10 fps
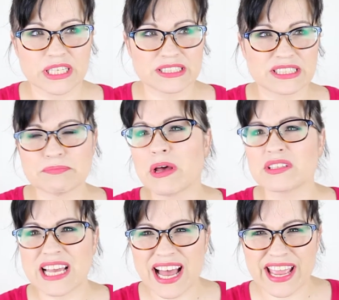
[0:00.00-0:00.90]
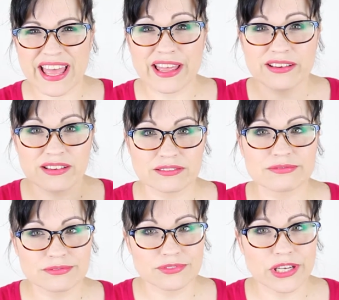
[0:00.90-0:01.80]
It smells high-end,
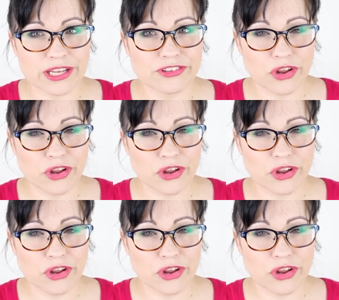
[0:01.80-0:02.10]
if you guys